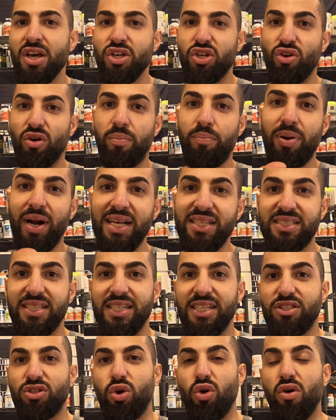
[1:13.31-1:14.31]
You're
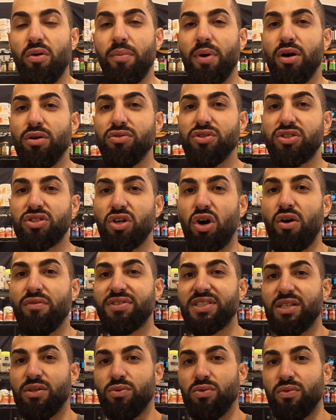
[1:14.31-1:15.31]
replacing these hormones. So
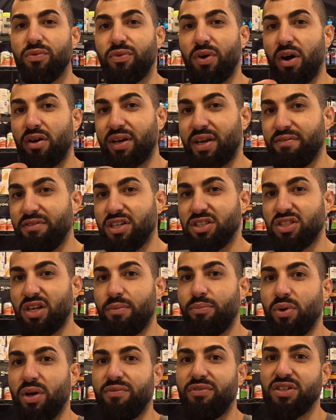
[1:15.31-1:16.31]
obviously, I'll give an
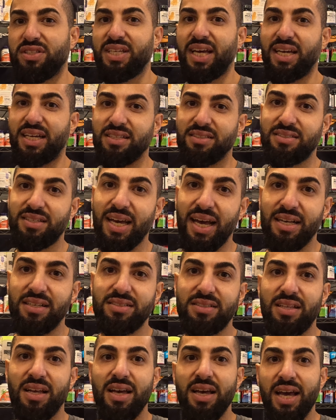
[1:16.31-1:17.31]
example. If you're taking
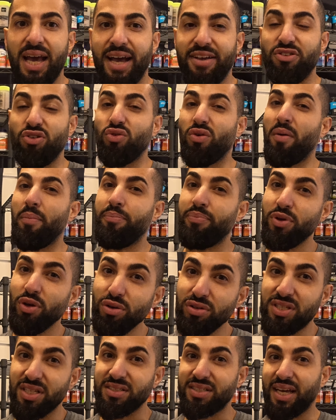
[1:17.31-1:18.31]
test and you're
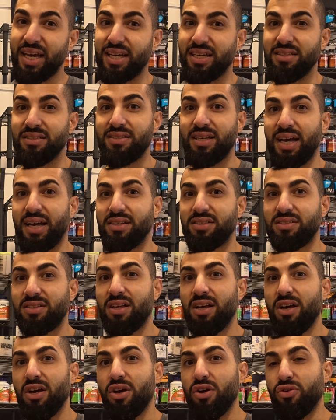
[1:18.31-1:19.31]
abusing taking
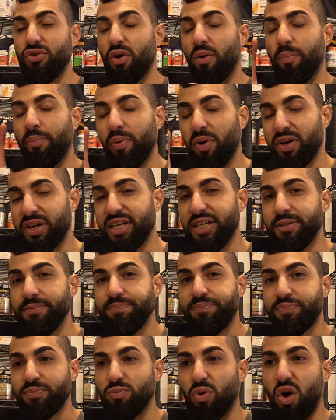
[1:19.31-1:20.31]
test, your body
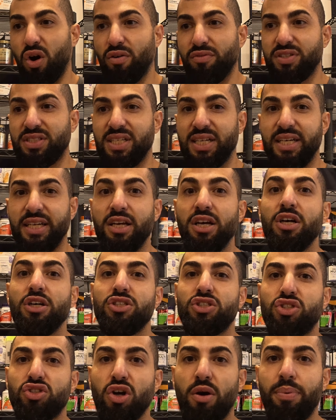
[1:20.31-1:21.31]
will obviously
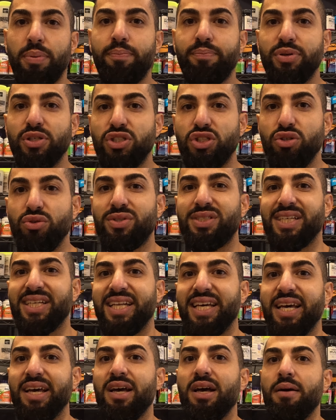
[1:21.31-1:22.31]
stop
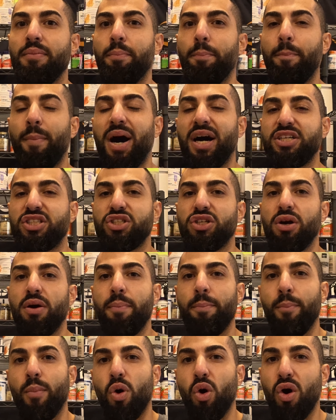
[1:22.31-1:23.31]
producing it much
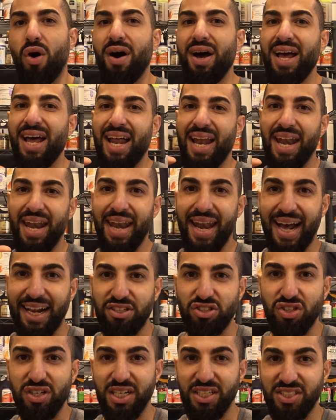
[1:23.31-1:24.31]
more
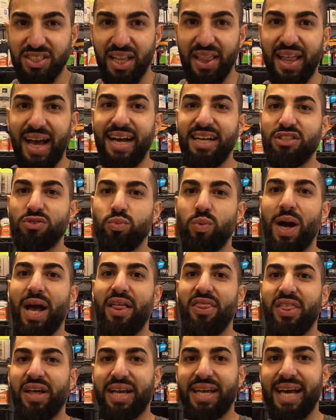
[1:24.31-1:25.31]
naturally. So that is
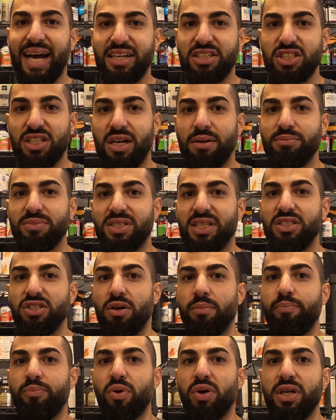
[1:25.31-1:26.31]
where the catch comes in.
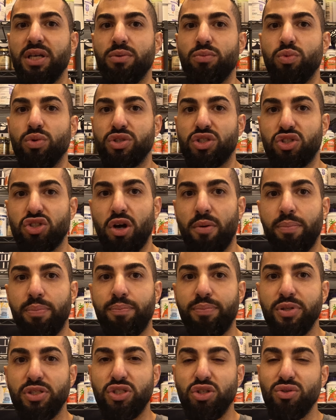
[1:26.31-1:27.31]
Your body will
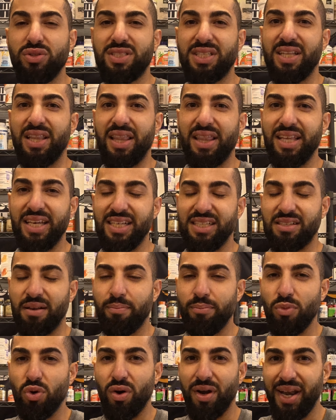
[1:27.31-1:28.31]
stop producing these
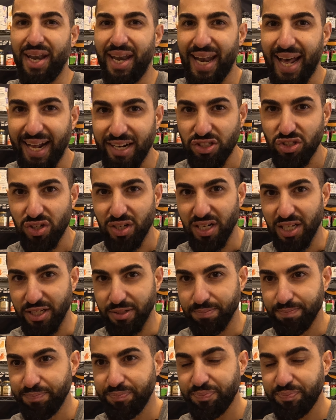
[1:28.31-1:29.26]
more naturally.